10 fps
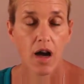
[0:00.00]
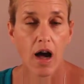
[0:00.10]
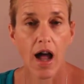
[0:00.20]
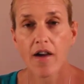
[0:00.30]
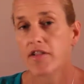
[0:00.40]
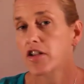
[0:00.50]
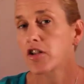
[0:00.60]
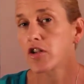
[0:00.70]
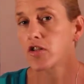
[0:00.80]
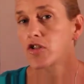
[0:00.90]
have a
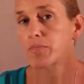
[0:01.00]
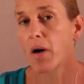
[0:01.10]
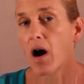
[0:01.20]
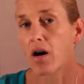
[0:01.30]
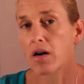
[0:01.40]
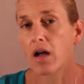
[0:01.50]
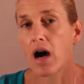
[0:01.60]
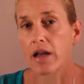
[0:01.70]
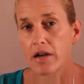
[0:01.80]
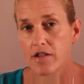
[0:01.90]
huge part
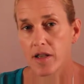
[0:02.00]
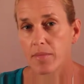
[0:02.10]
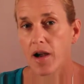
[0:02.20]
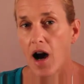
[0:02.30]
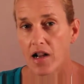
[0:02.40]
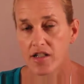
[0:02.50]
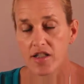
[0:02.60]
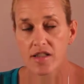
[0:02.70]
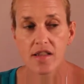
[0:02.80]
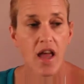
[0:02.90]
on our
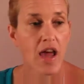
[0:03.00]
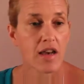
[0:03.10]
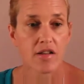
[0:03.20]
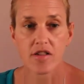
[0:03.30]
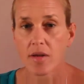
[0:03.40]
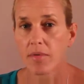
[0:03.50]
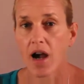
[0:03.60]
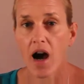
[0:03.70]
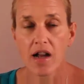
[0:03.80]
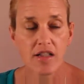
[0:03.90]
subconscious, and our
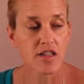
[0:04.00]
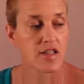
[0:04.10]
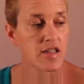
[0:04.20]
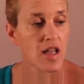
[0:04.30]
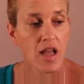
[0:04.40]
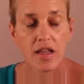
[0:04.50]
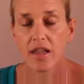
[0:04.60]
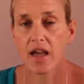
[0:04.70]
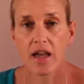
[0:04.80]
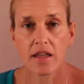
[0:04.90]
subconscious
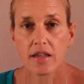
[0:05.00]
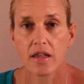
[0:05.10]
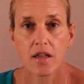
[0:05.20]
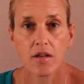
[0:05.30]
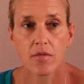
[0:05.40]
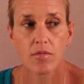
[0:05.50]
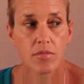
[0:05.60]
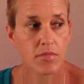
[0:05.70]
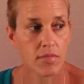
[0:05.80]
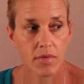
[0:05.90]
can
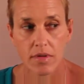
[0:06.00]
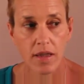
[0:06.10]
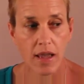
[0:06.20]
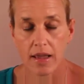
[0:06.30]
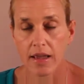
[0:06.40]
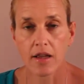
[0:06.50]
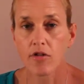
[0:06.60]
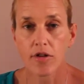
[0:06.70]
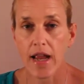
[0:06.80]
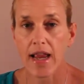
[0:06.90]

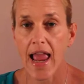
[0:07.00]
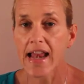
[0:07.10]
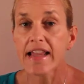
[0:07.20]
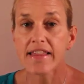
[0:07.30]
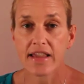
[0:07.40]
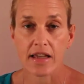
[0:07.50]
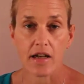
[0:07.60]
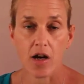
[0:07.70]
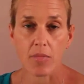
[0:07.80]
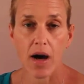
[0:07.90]
create anything in
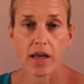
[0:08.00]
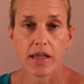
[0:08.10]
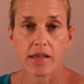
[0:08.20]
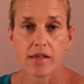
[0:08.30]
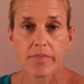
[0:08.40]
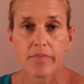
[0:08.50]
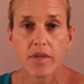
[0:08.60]
our bodies.